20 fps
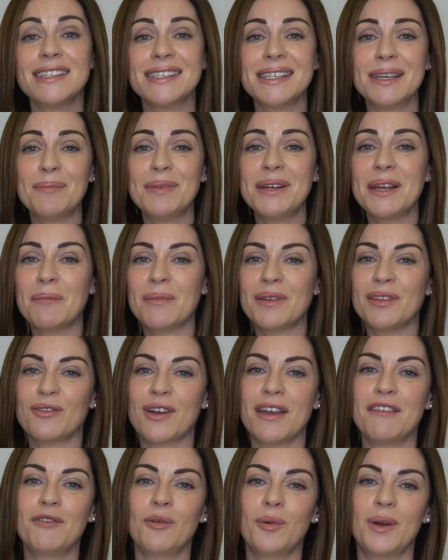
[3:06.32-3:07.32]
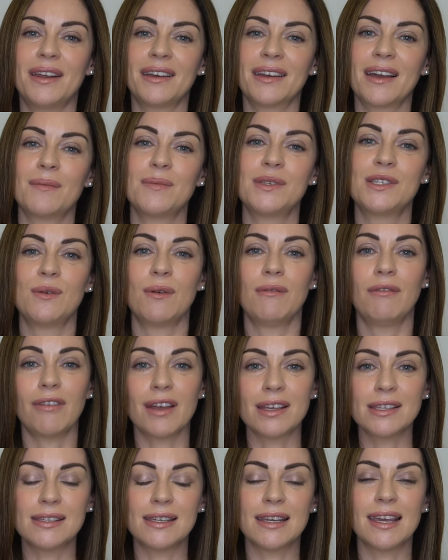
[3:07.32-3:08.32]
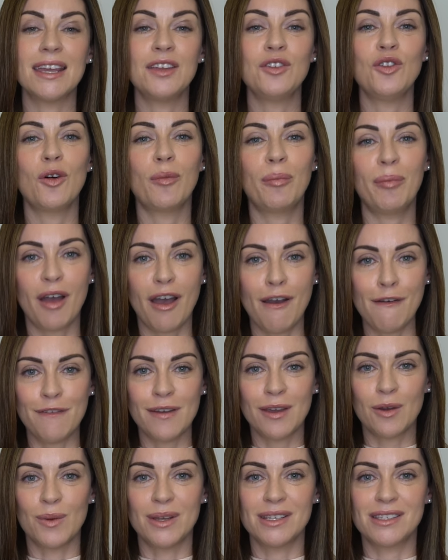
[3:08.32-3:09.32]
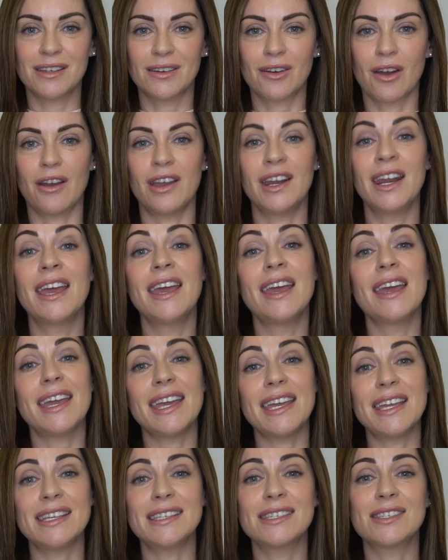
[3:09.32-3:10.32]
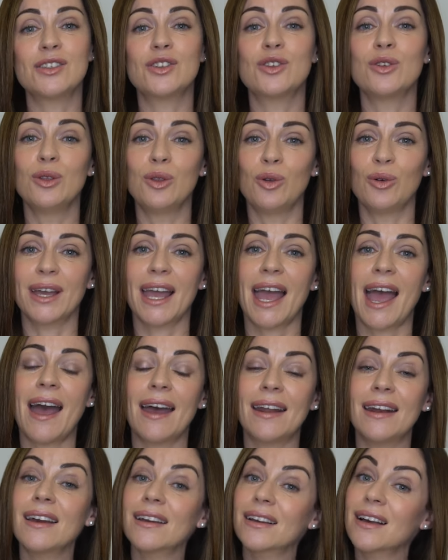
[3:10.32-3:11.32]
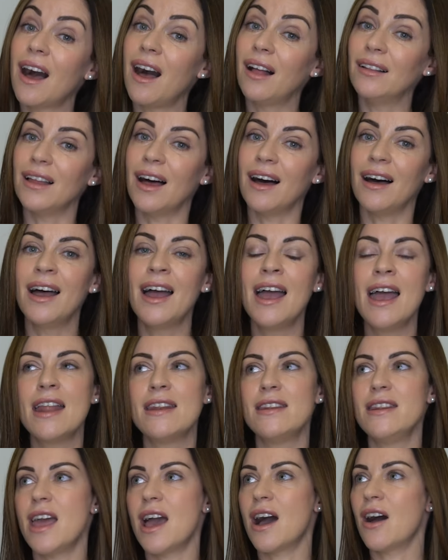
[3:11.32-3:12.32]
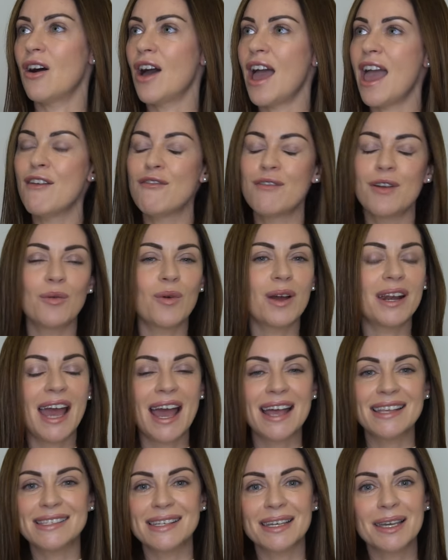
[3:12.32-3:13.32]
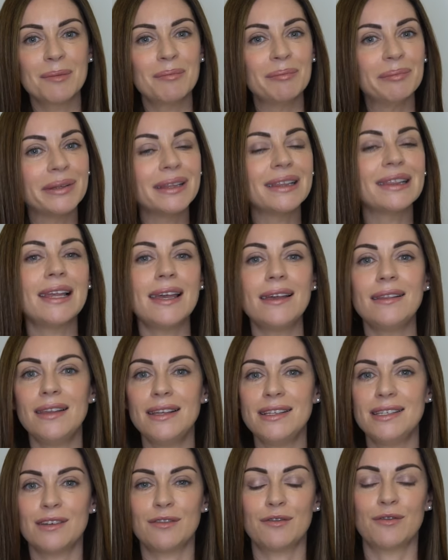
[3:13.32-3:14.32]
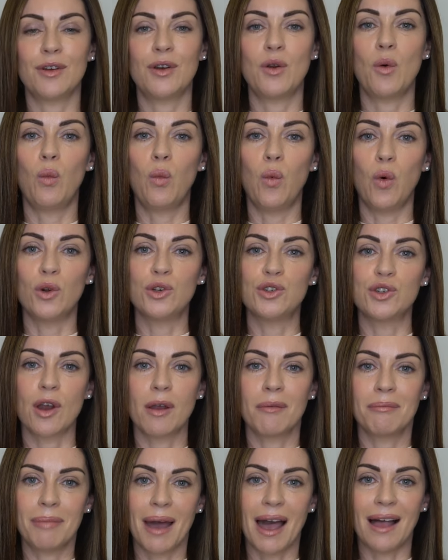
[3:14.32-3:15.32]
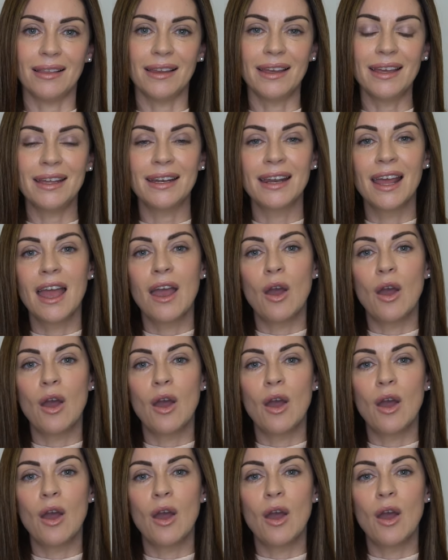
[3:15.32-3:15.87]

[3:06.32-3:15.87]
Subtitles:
Tip number three for when it comes to investing in your perfect winter coat is to look at color. Now, everyone has a completely different wardrobe palette.